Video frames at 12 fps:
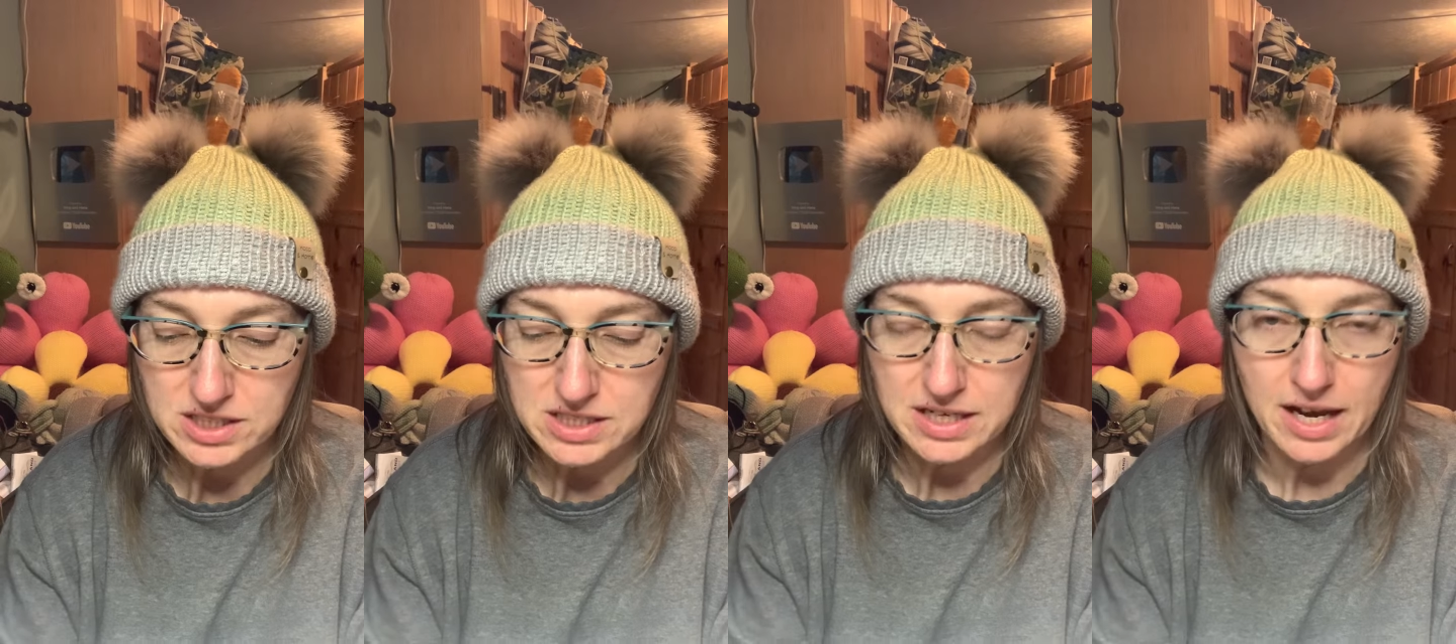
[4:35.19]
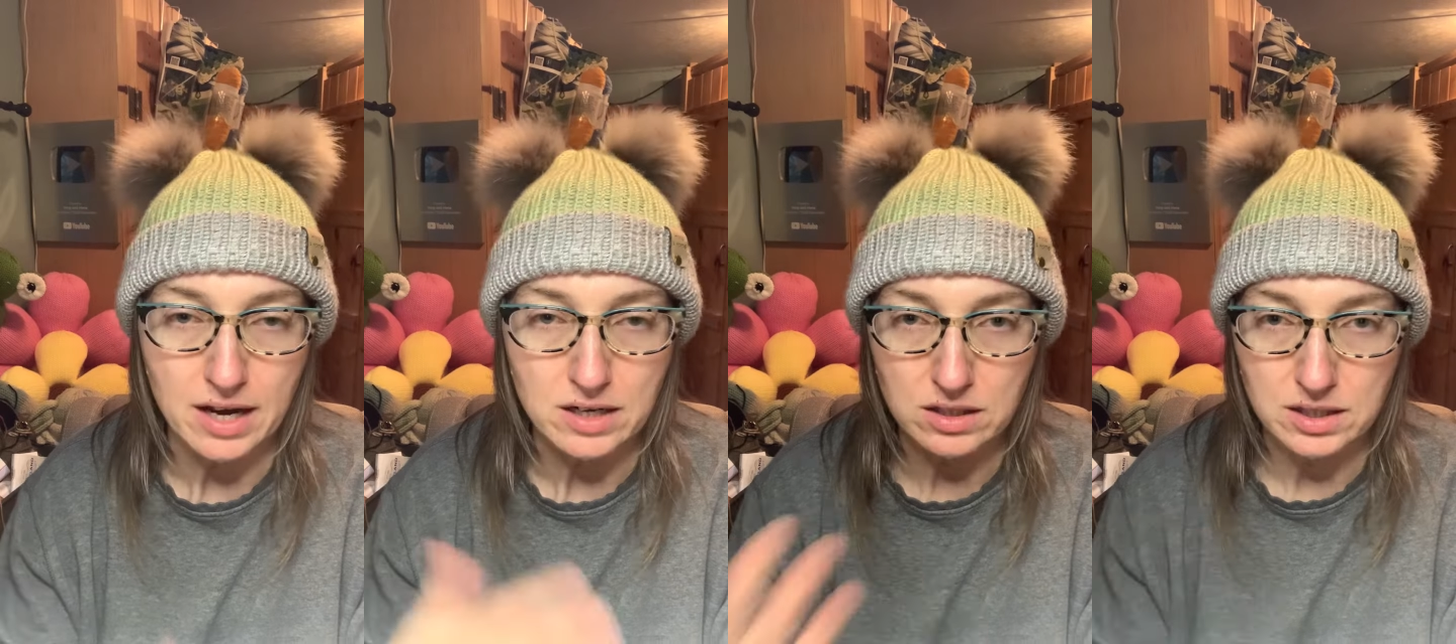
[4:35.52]
to
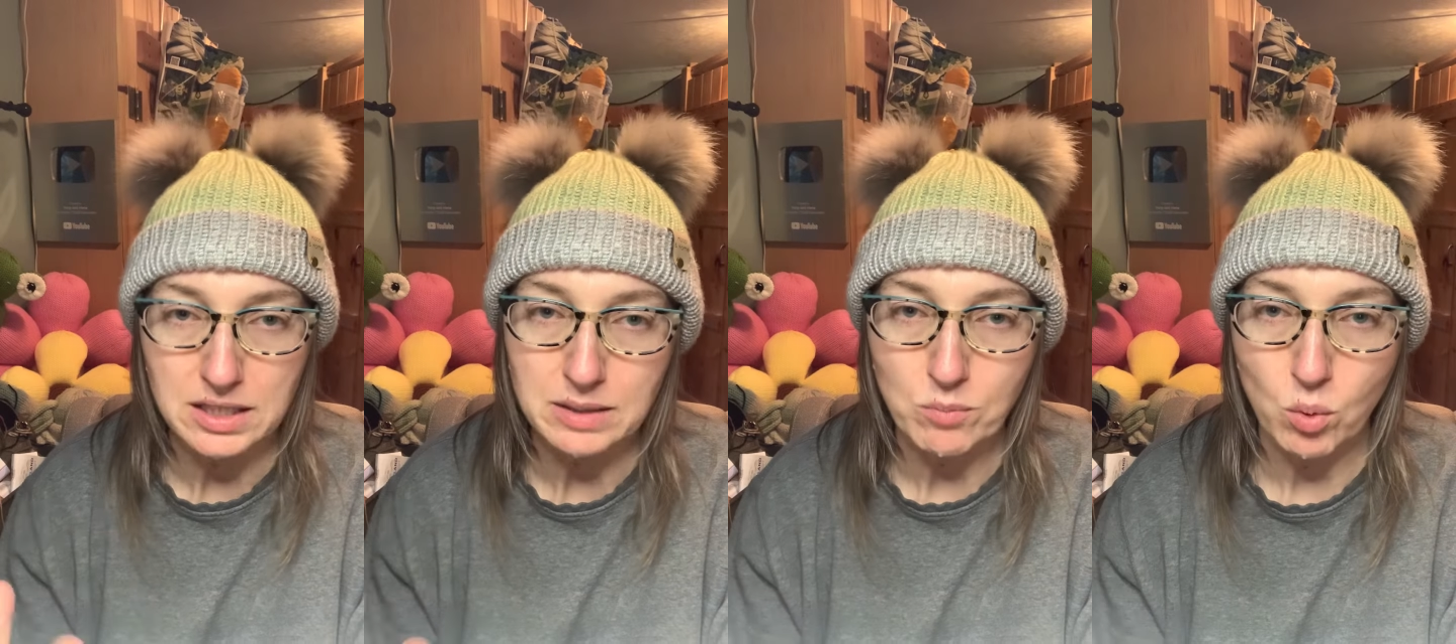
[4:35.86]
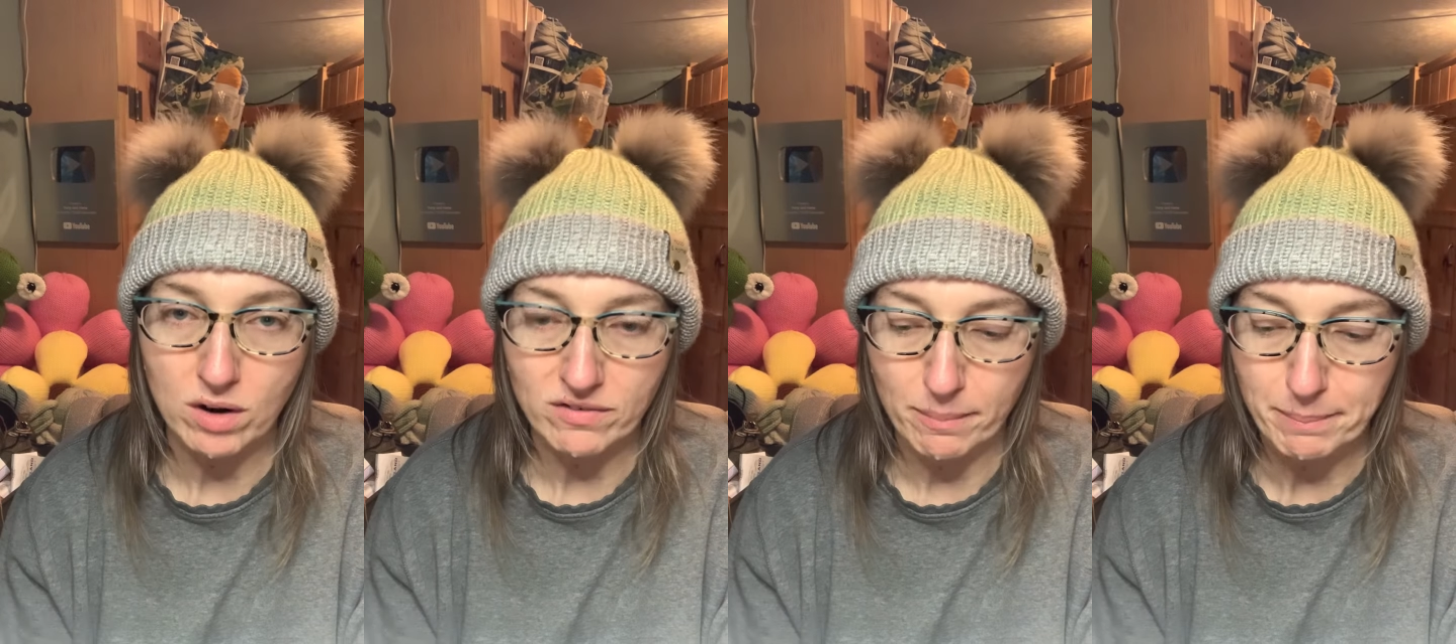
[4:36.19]
get in
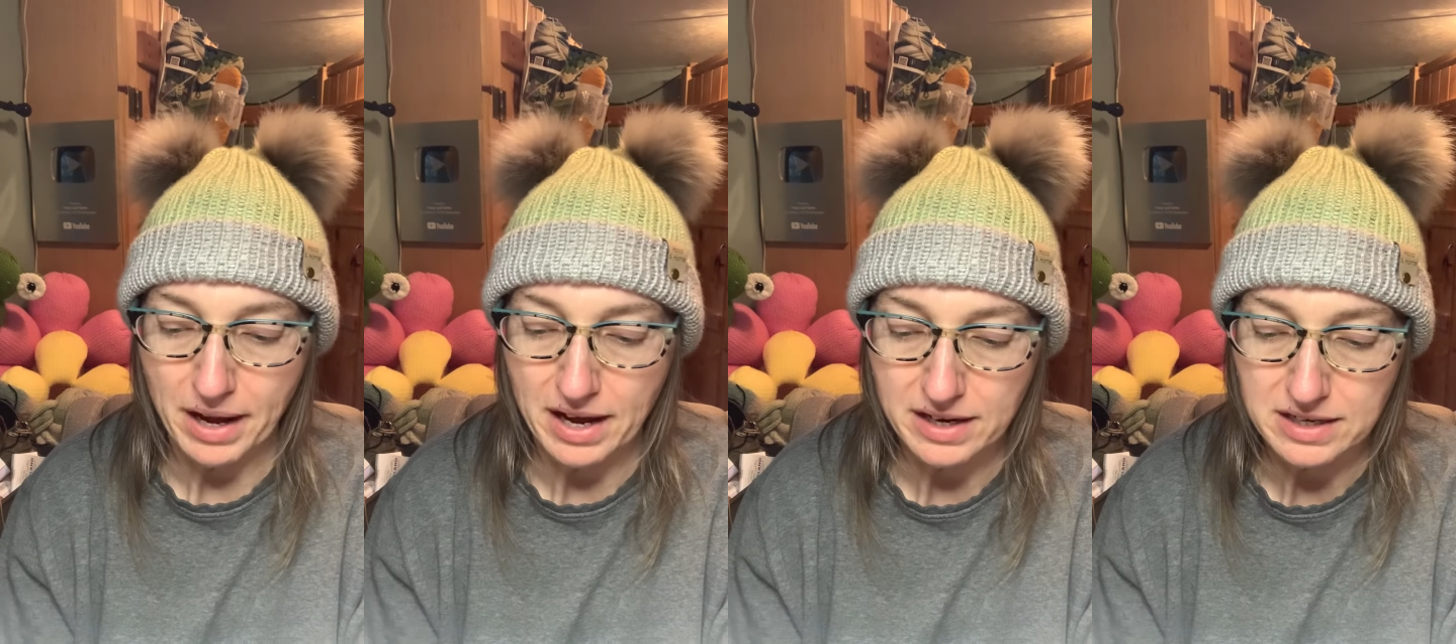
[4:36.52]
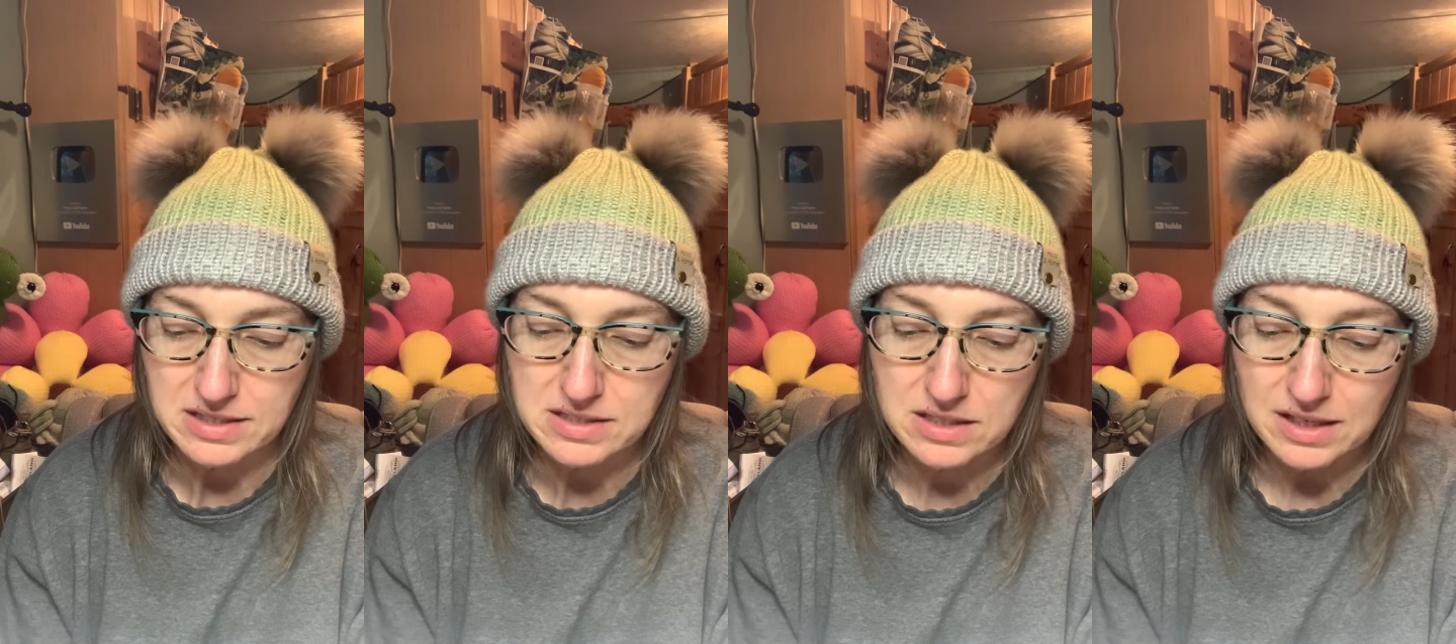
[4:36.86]
more of a
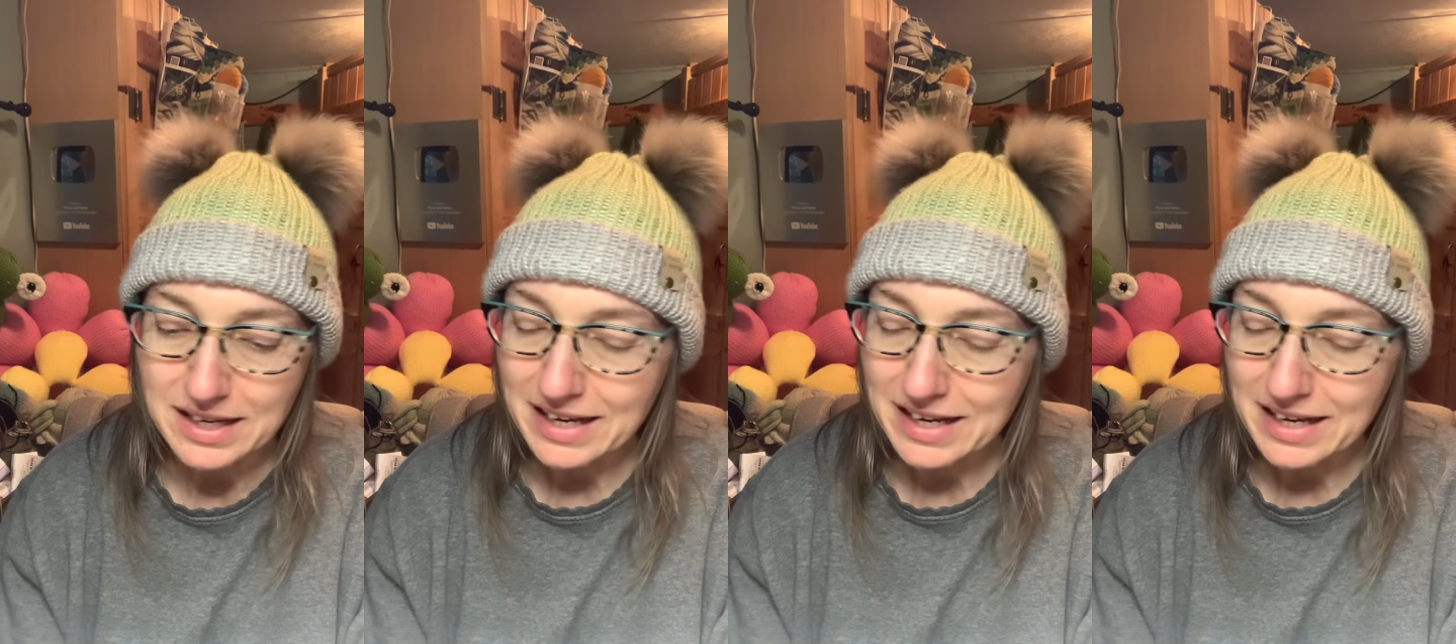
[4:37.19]
bind.